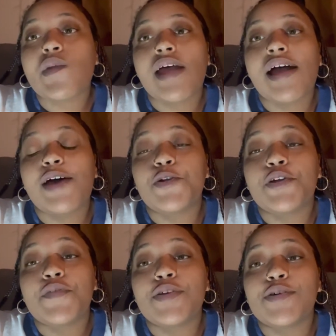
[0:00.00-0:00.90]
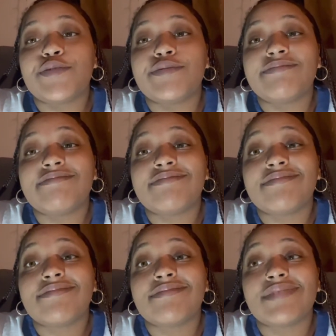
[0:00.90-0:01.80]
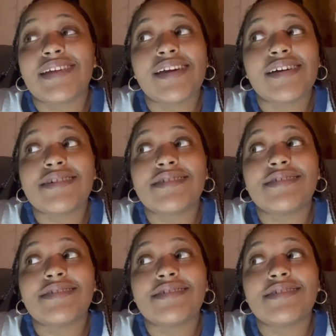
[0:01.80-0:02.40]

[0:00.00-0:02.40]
i don't even know like a